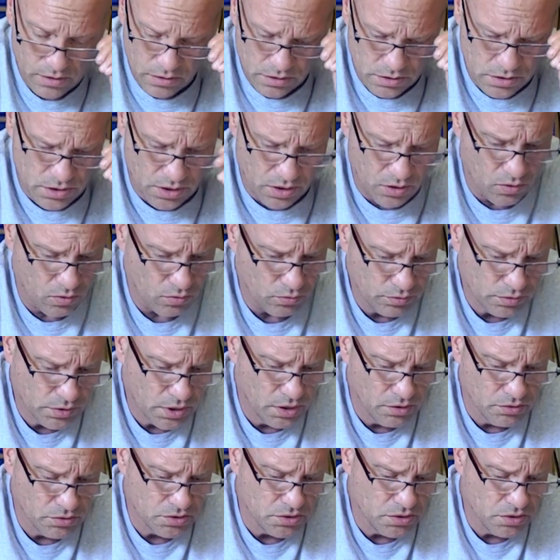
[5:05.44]
So,
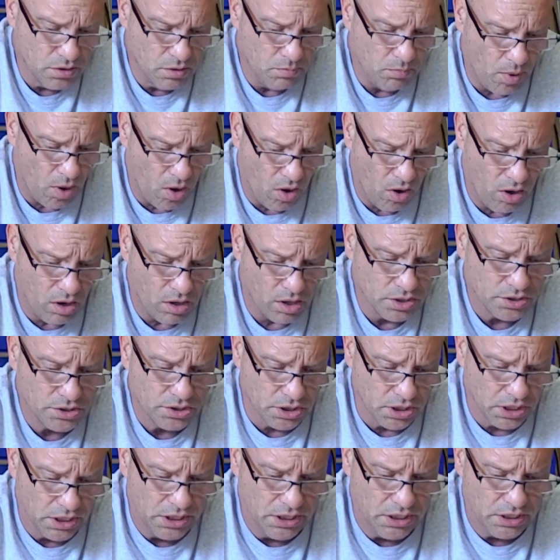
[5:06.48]
because
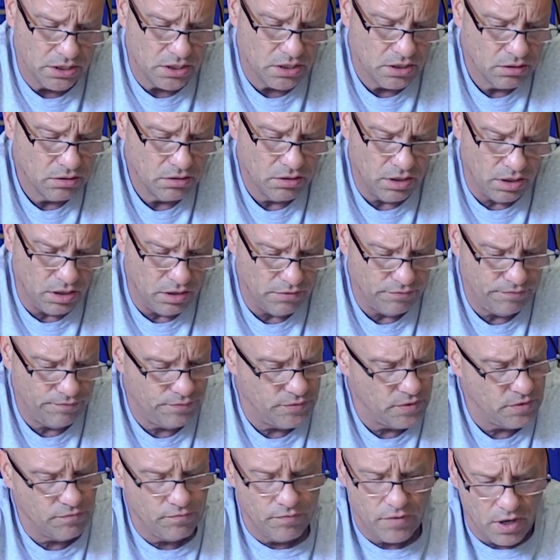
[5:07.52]
bars leak, if
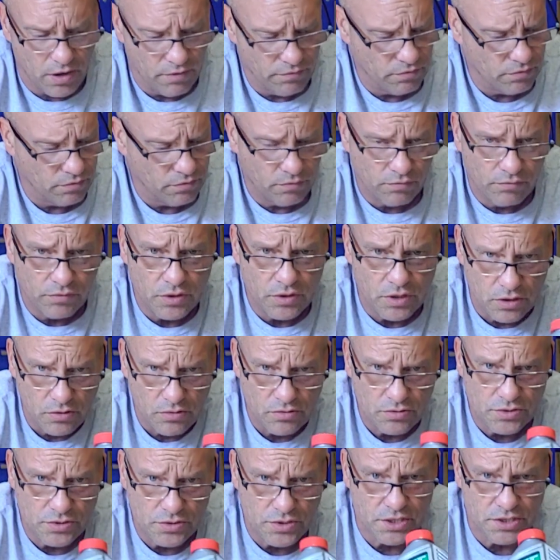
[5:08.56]
you've never
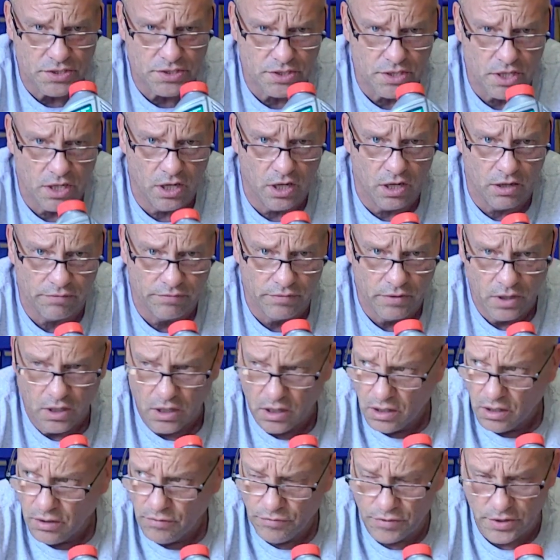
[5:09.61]
used this
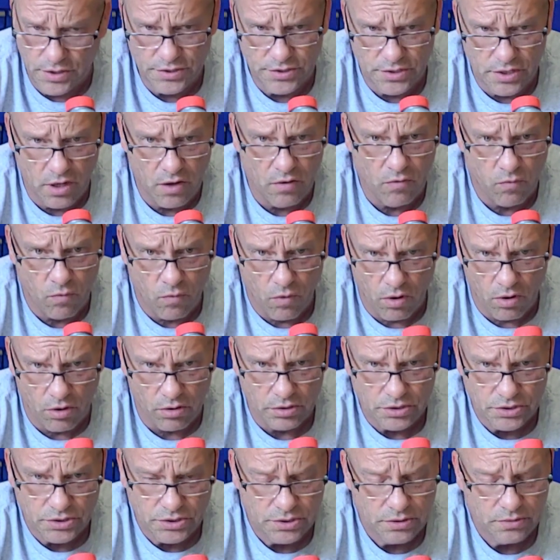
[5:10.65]
stuff
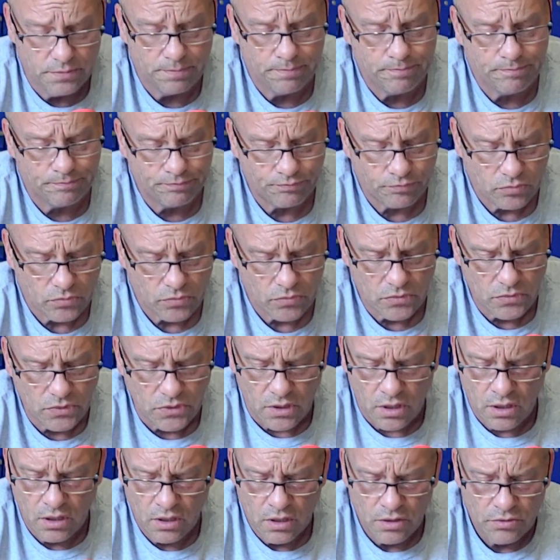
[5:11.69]
works.
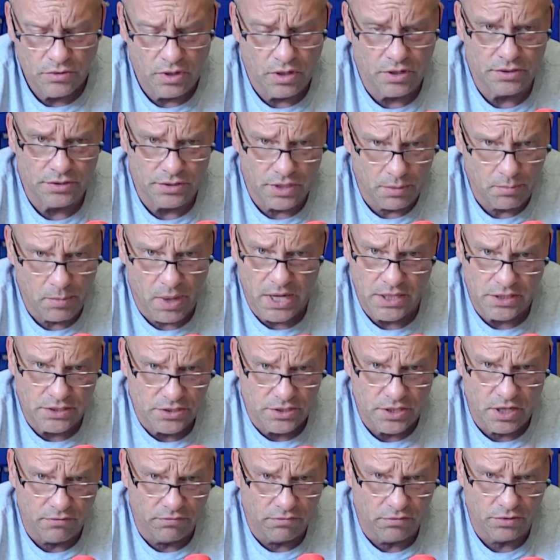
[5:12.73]
They make
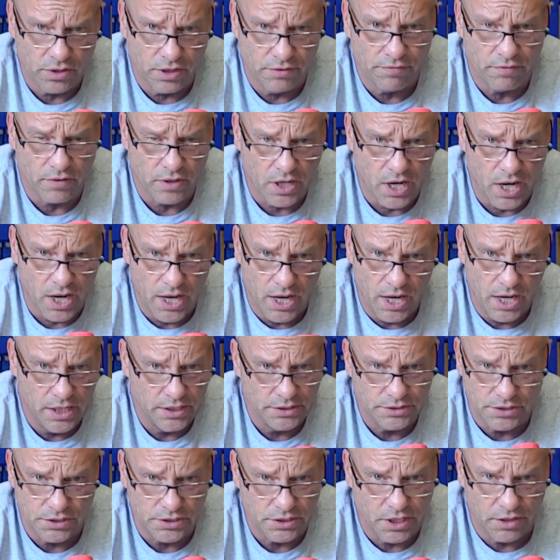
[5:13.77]
several different
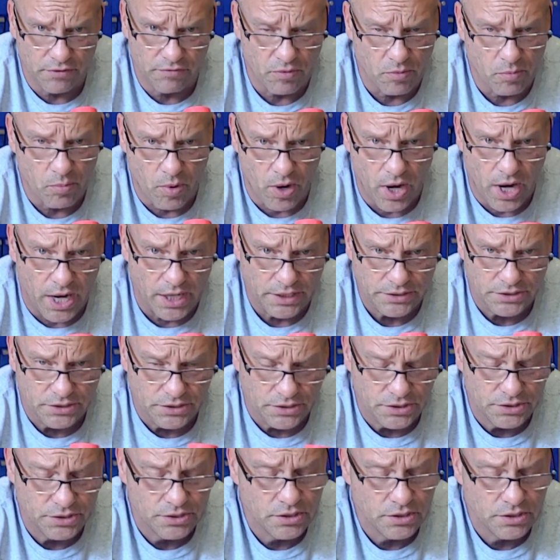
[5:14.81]
kinds at different prices.